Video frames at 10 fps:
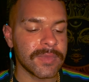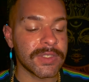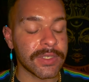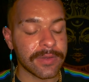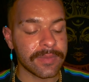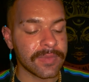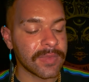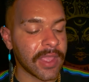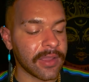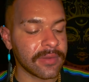So
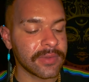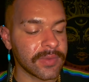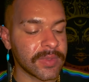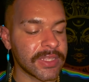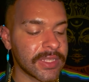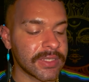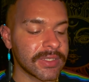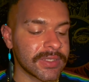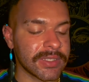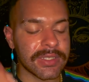now with
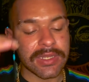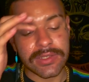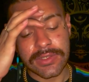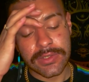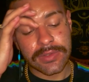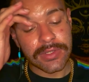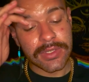this, let's get into the